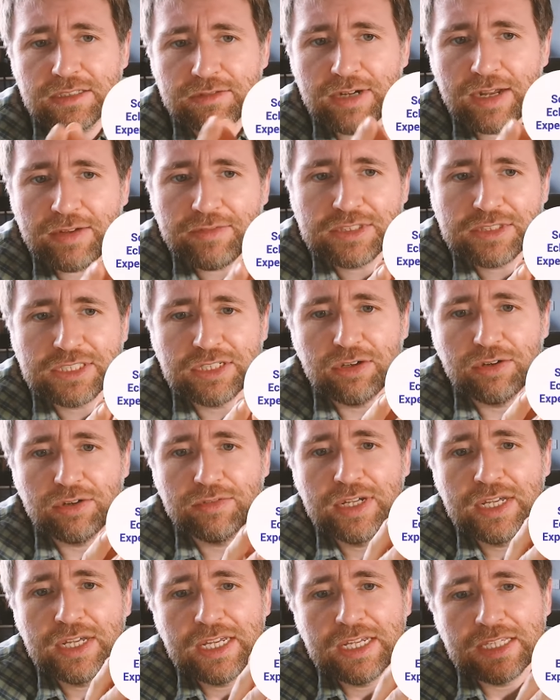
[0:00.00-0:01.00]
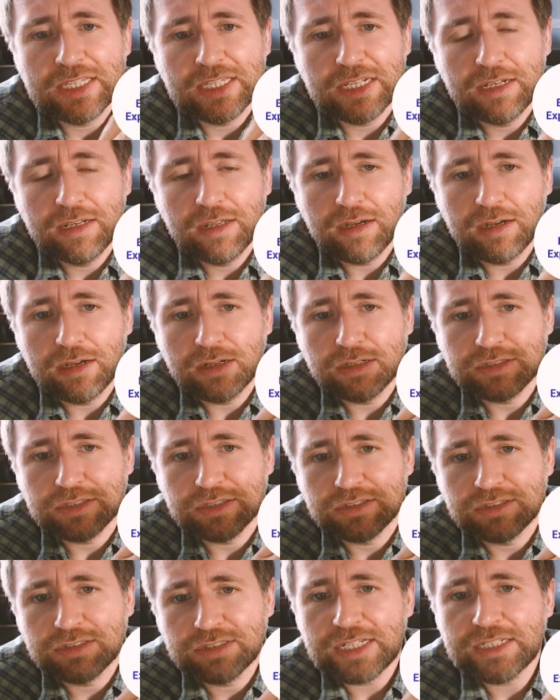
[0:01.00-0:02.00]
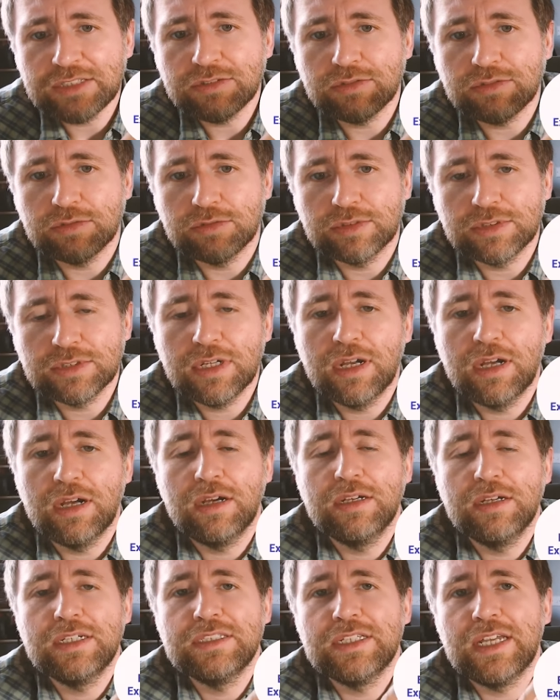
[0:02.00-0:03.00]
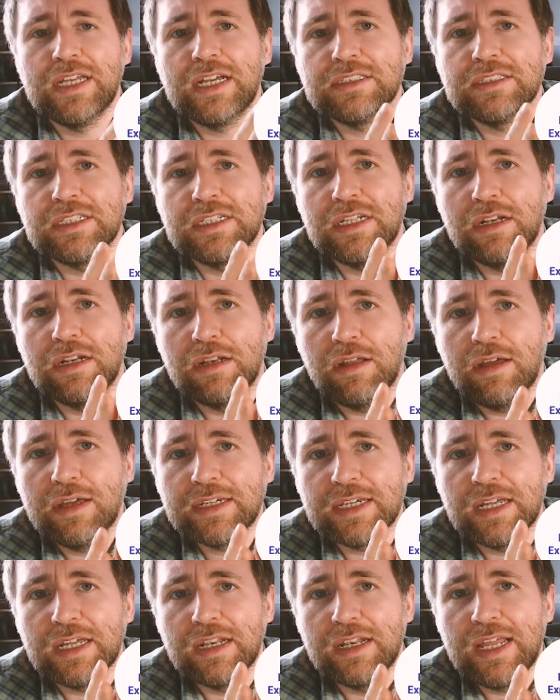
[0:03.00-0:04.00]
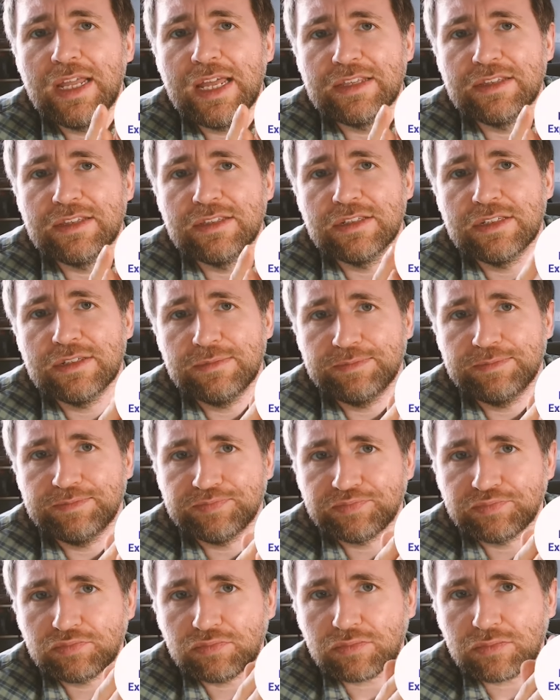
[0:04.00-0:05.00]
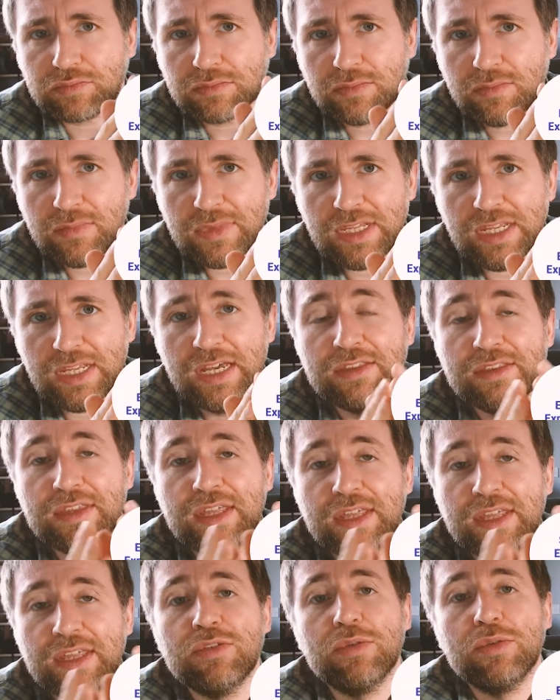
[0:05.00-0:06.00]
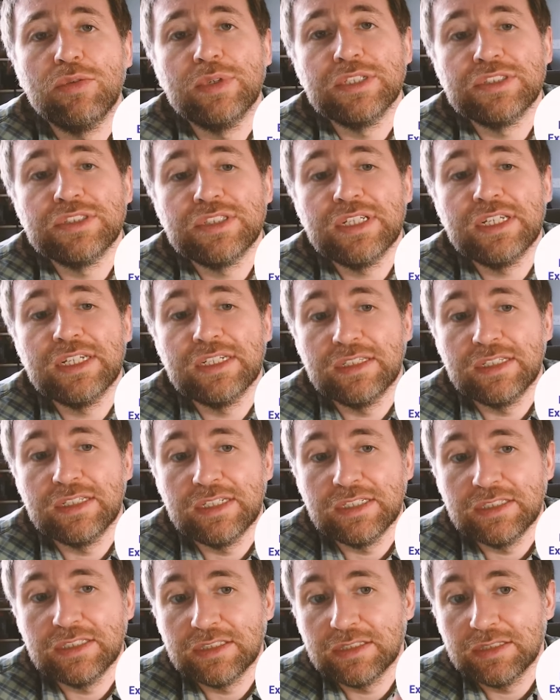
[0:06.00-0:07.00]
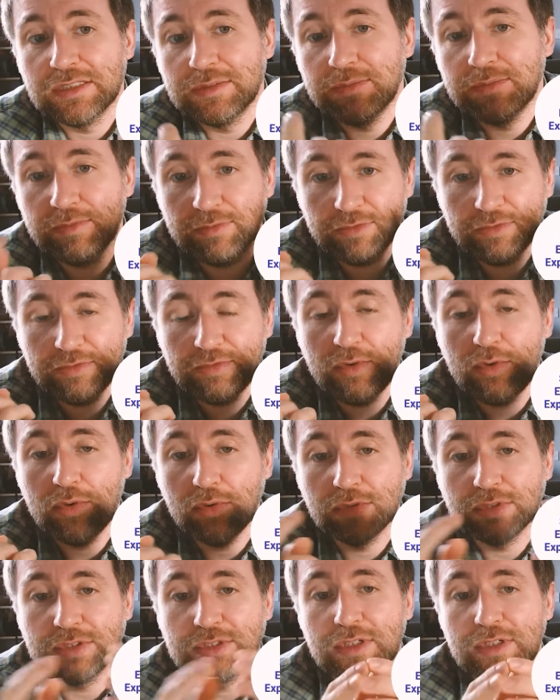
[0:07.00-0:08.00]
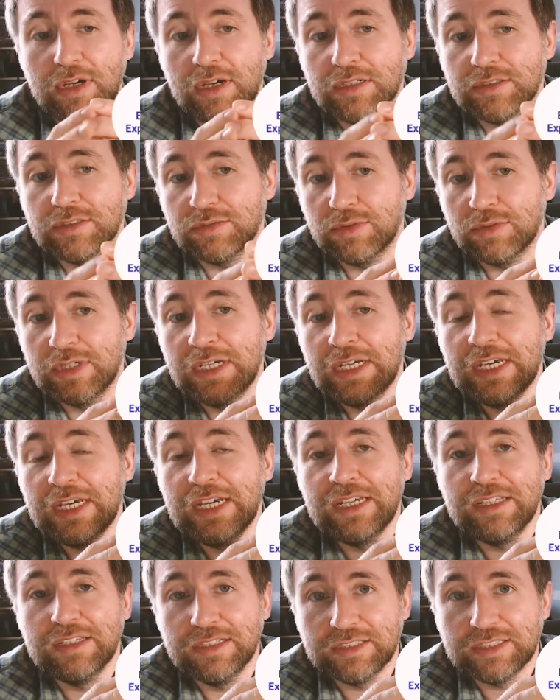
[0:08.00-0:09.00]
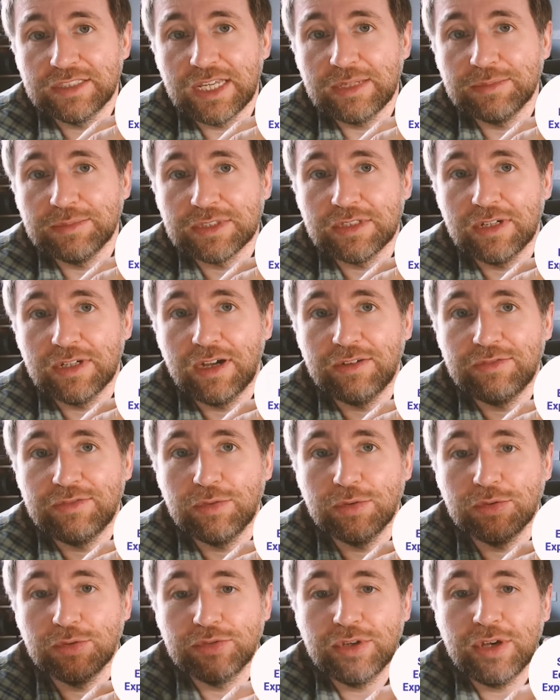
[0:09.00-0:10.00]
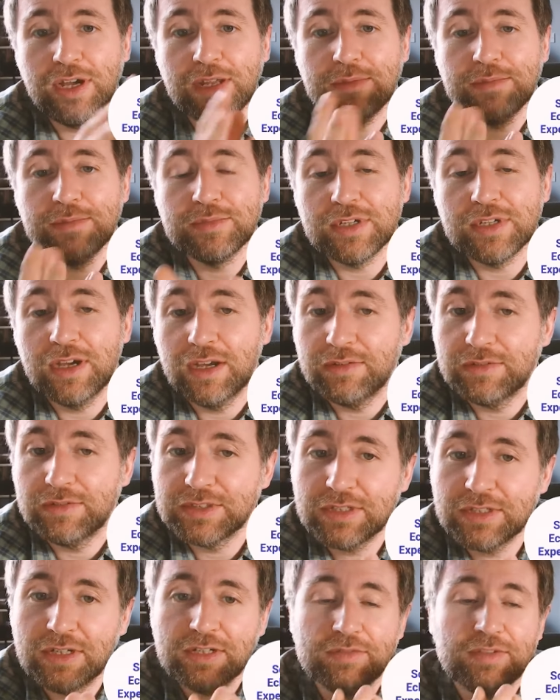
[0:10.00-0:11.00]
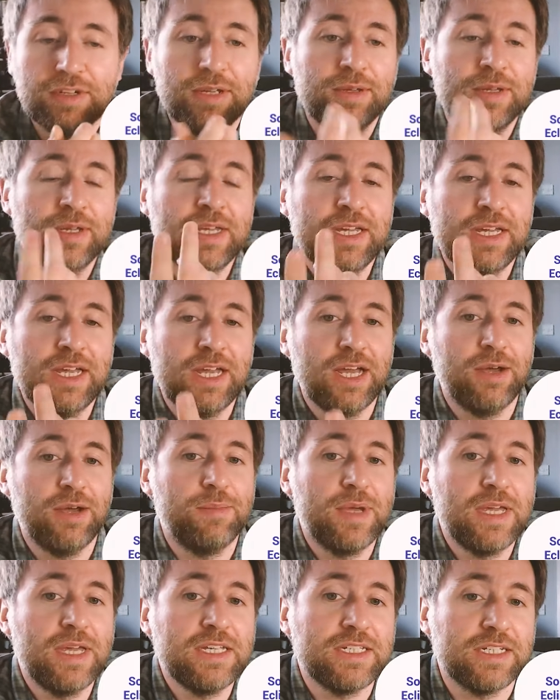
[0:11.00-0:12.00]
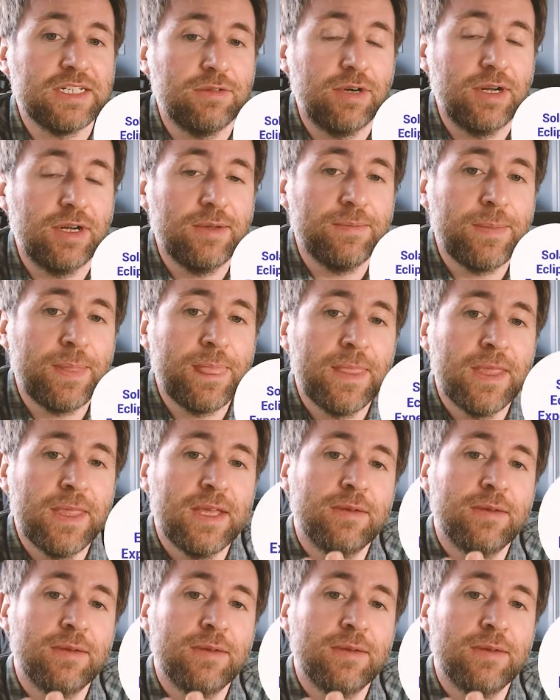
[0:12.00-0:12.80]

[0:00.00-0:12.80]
The gravity of the large and central star is acting like a lens. And therefore, we're seeing these four stars or the same star four times either side of it. Amazing, right?